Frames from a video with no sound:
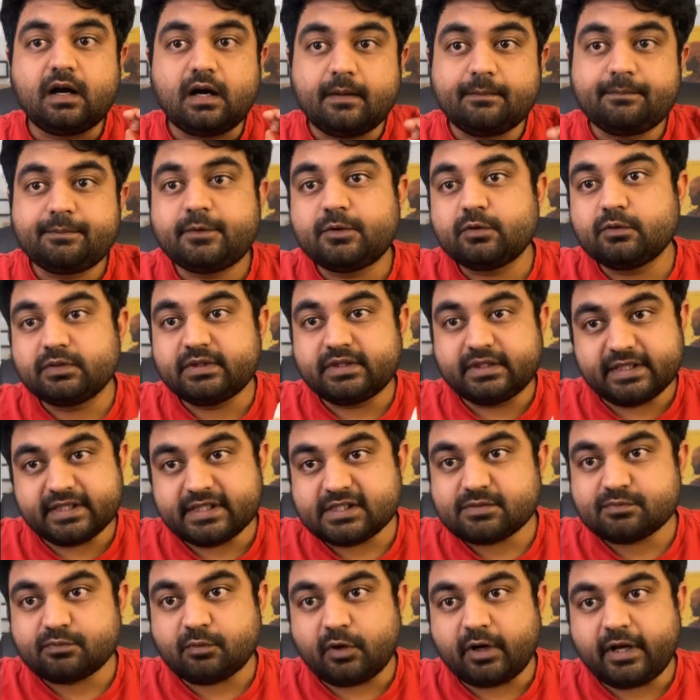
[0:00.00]
up to this
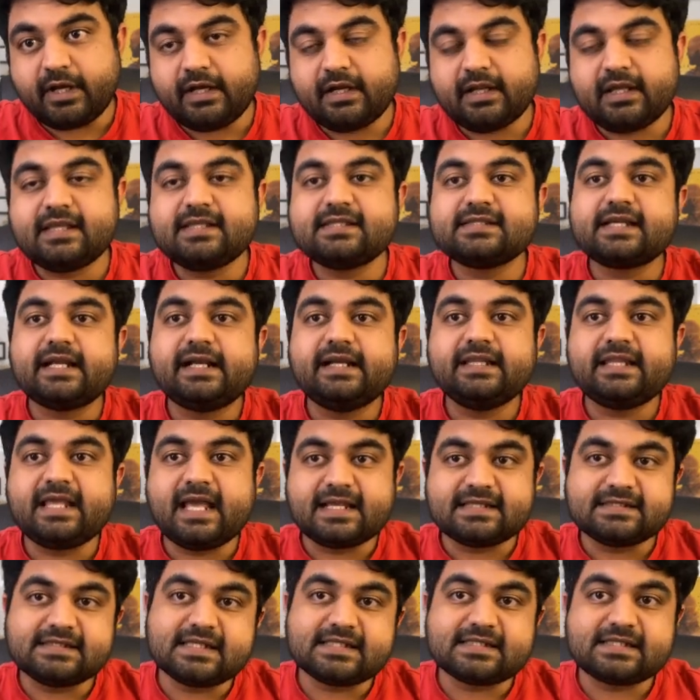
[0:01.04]
point inside the
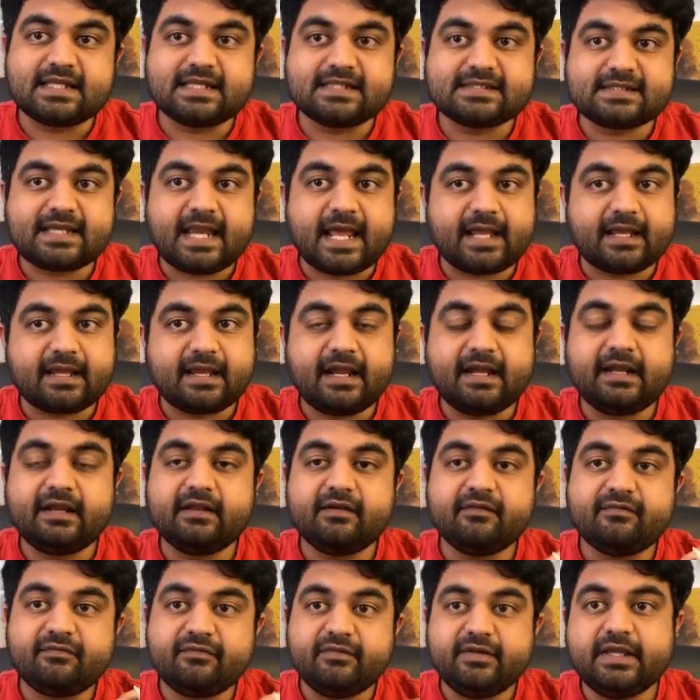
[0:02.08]
existing stack and
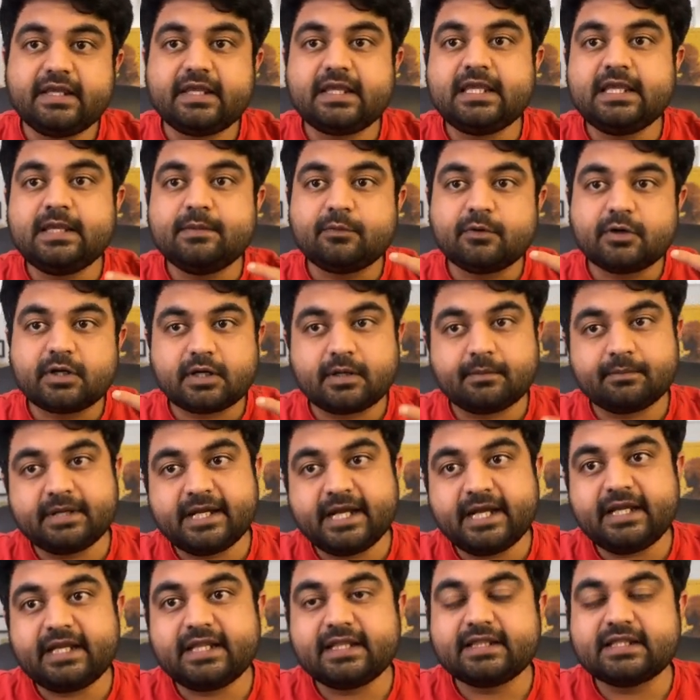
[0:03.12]
if we keep on
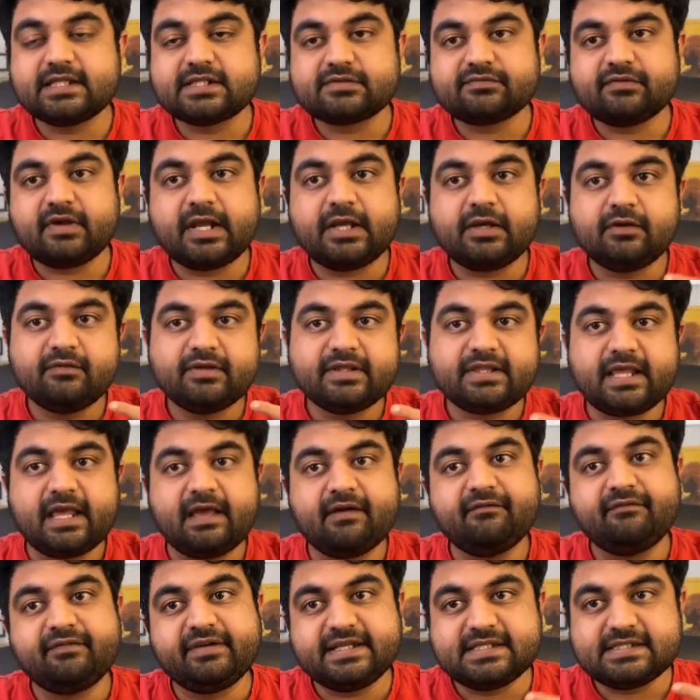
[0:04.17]
updating this value with
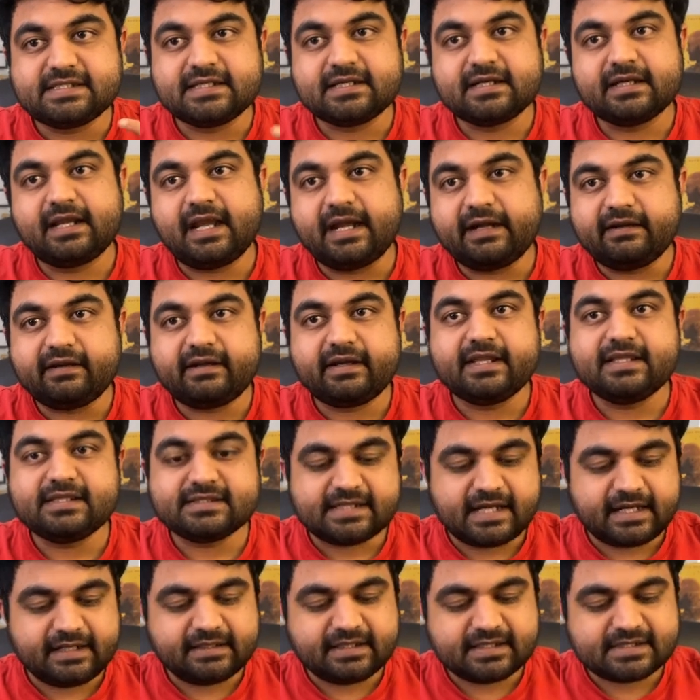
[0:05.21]
every single entry
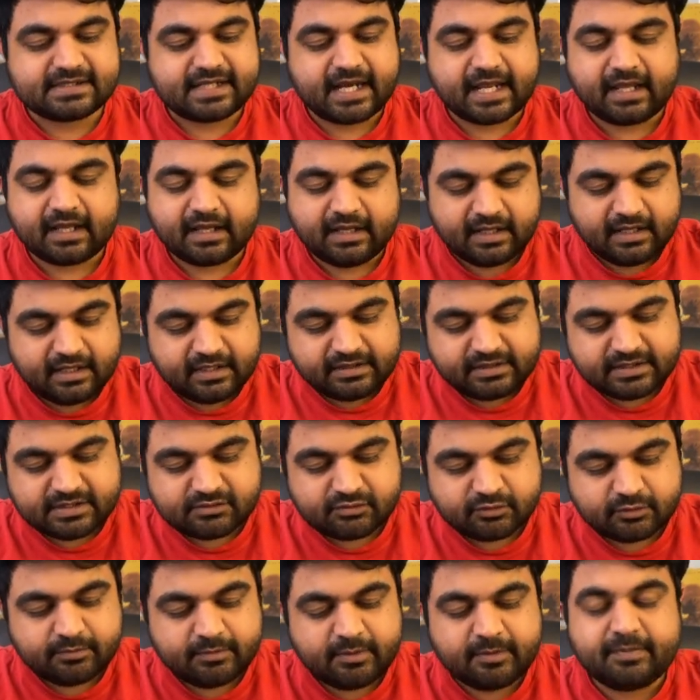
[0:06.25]
inside the stack this
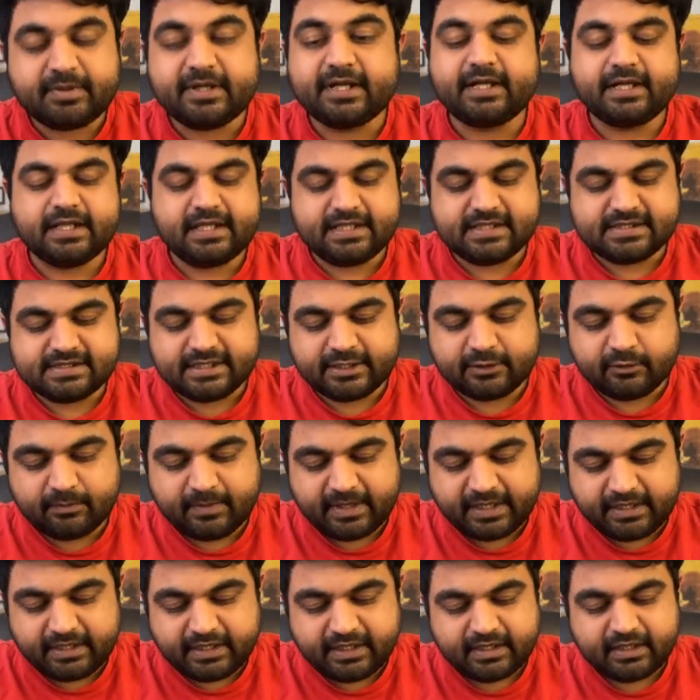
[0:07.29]
would be pretty easy to
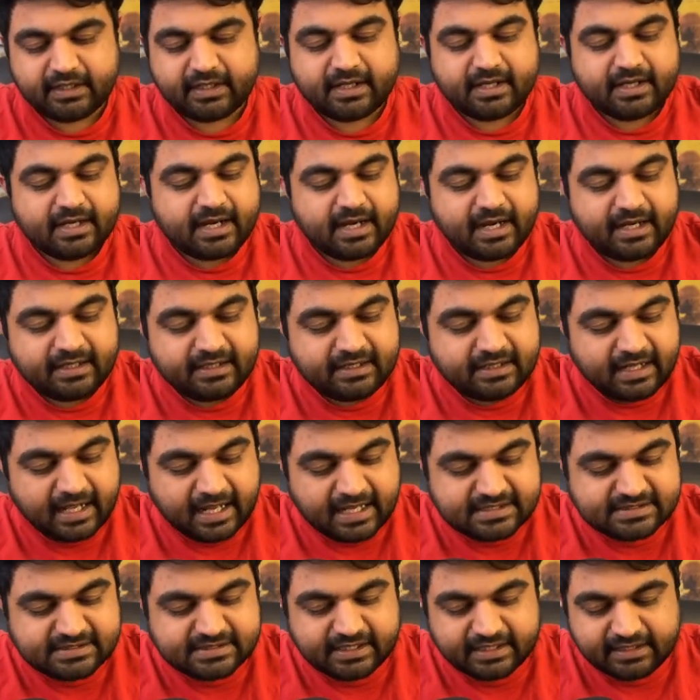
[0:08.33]
maintain and
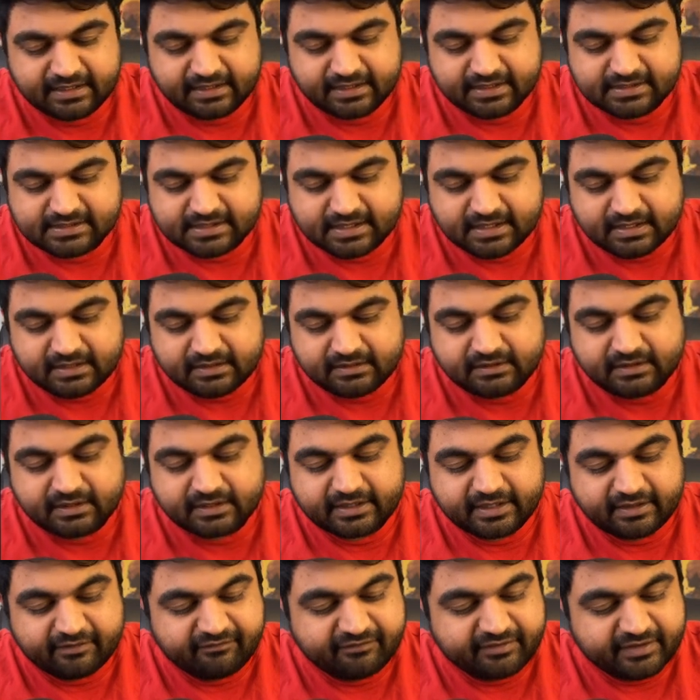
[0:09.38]
last thing is the
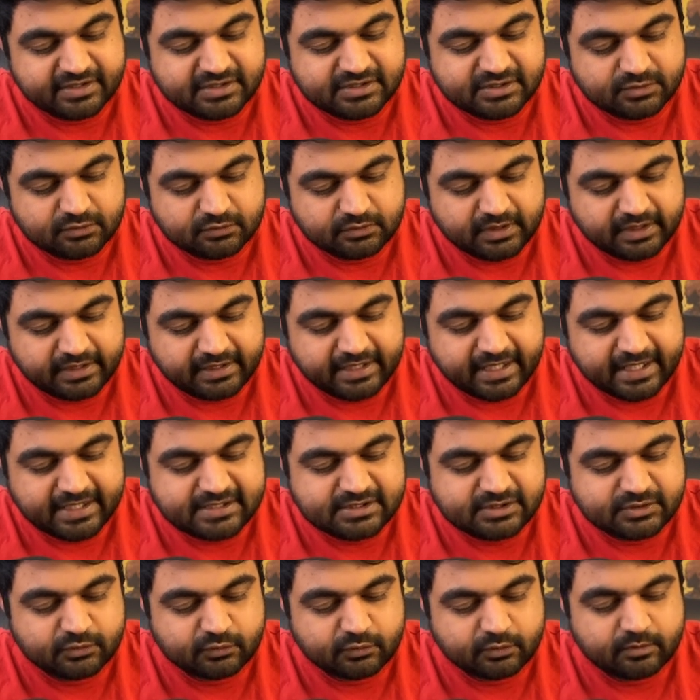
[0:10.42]
reference to the
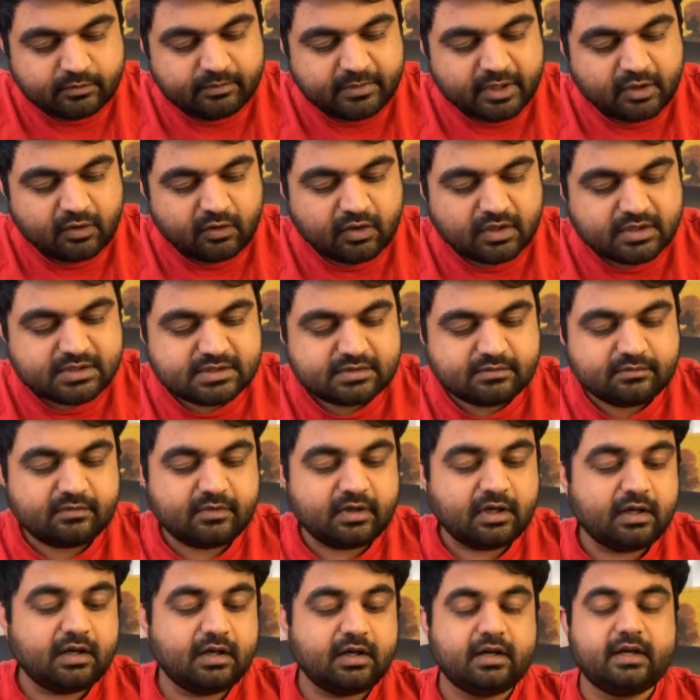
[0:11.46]
next node because
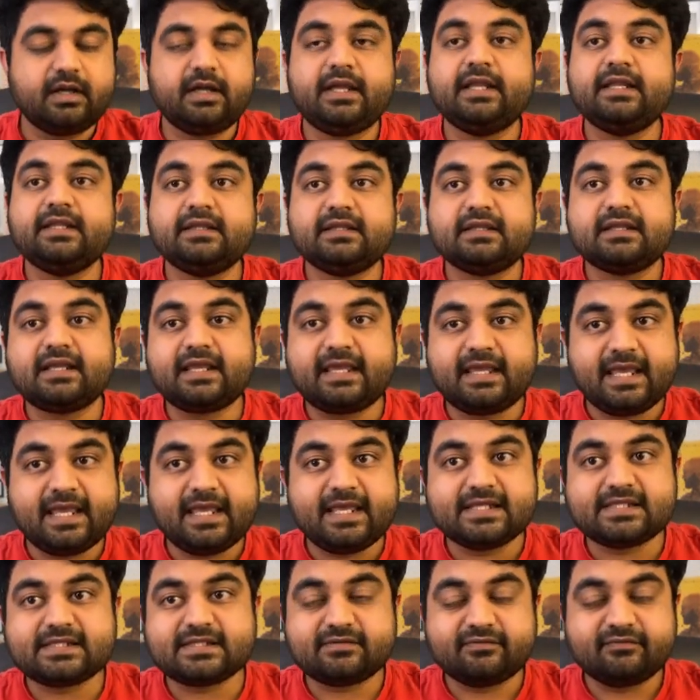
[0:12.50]
uh, in
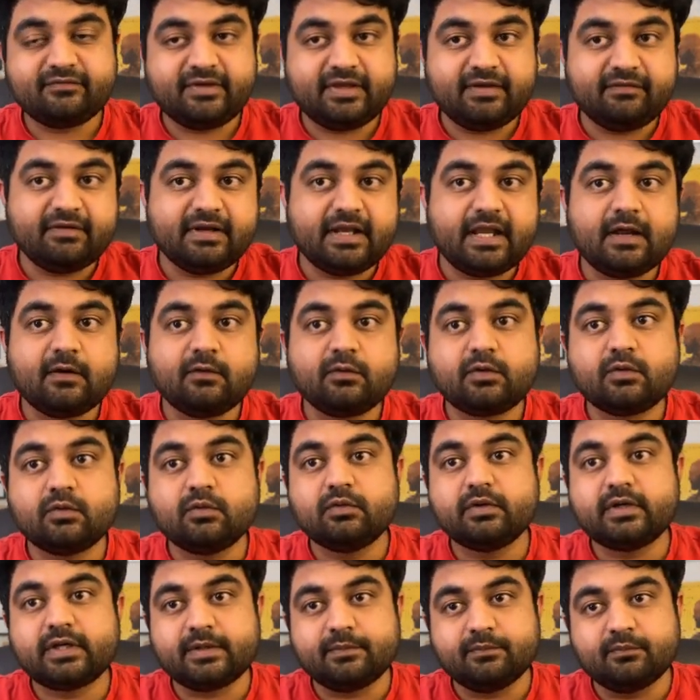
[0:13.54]
case we will have to
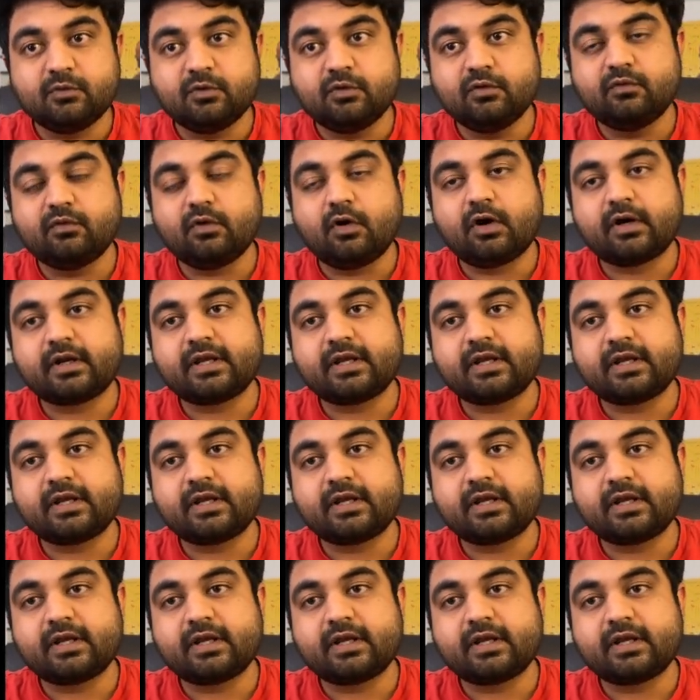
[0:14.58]
remove or